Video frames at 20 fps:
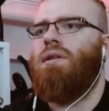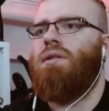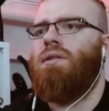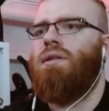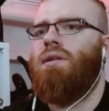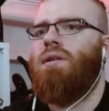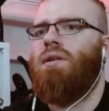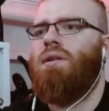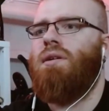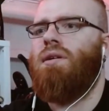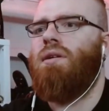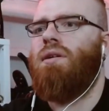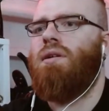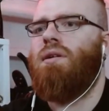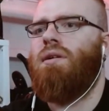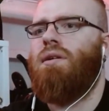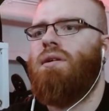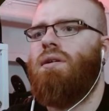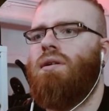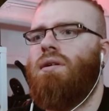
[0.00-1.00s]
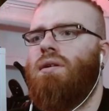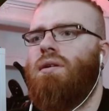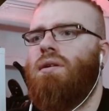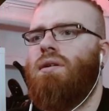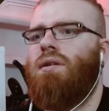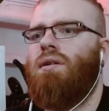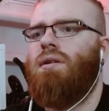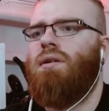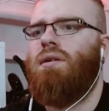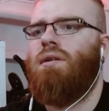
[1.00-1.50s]
I don't see
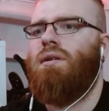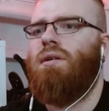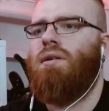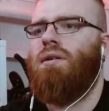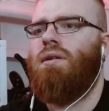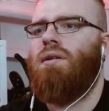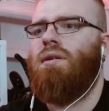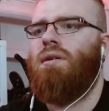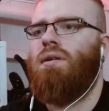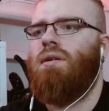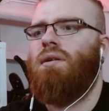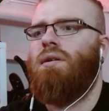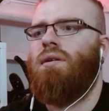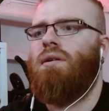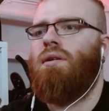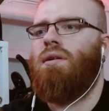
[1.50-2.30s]
the hand of God in here.